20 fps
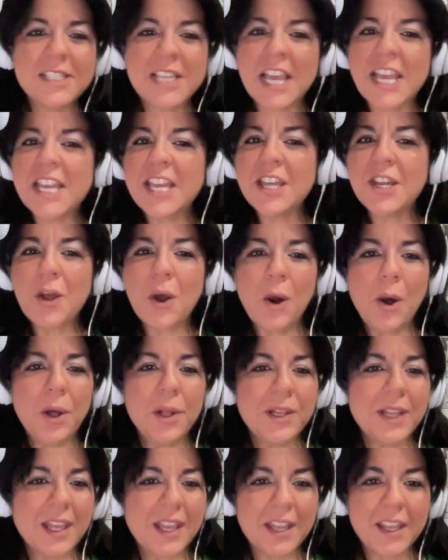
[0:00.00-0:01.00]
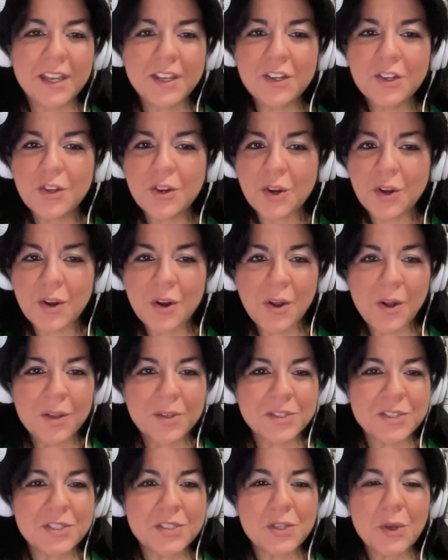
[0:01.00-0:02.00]
Take it all in, girl.
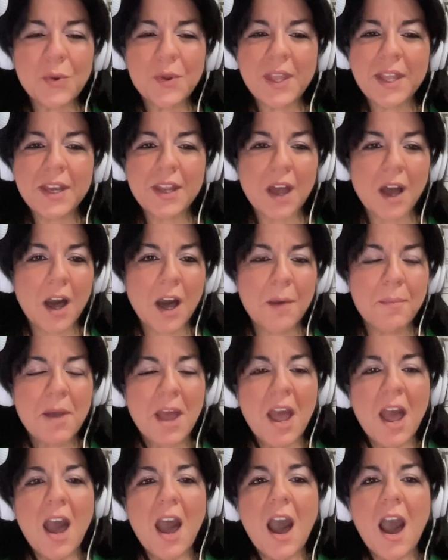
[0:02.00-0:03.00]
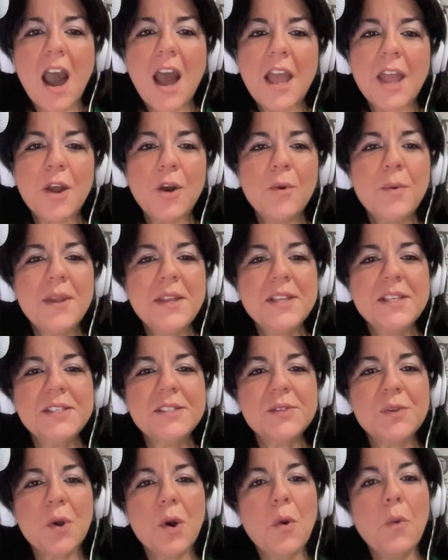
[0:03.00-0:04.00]
Soak it up. I
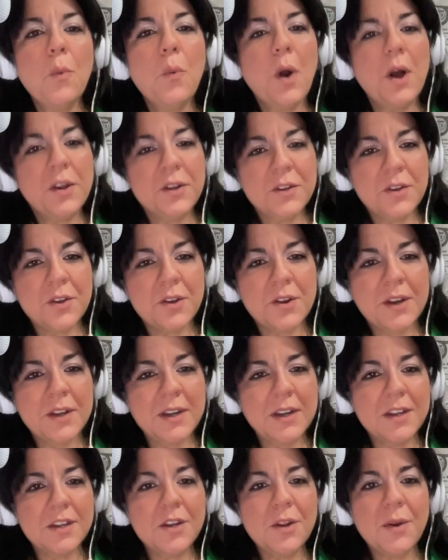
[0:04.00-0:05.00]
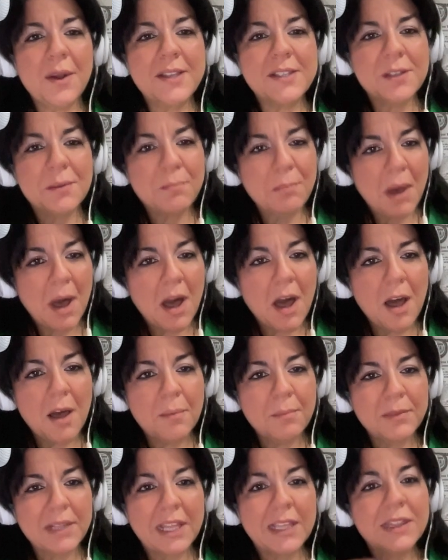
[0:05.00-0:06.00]
always wonder, as a
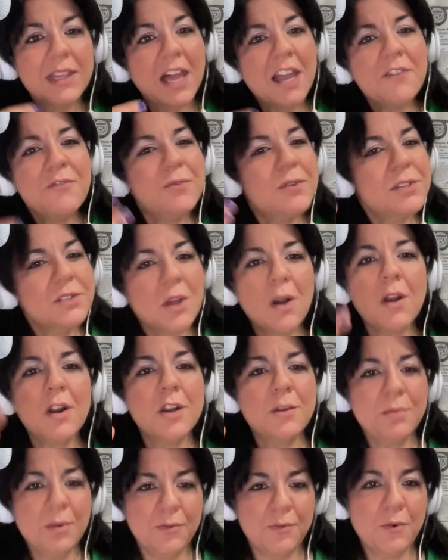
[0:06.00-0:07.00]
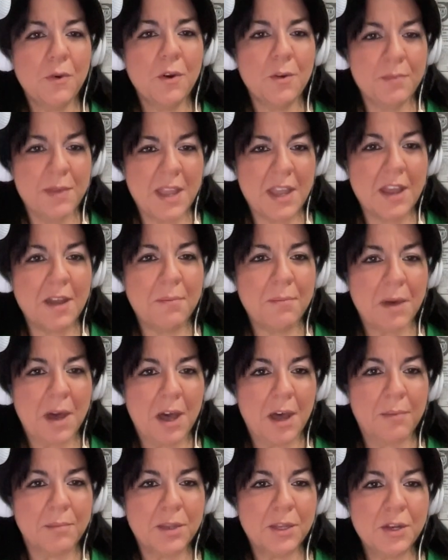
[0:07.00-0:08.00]
mom, like life was hard before being a
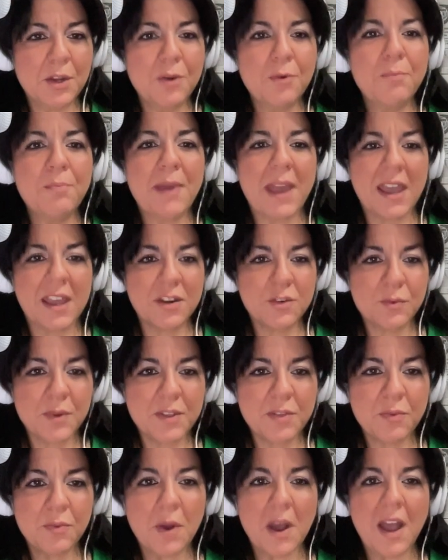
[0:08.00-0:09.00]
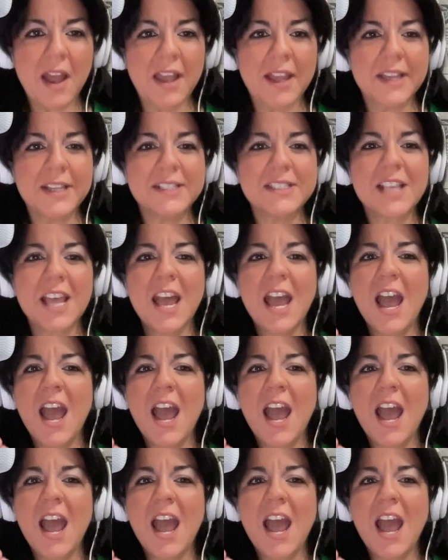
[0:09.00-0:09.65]
mom, bandwidth wise.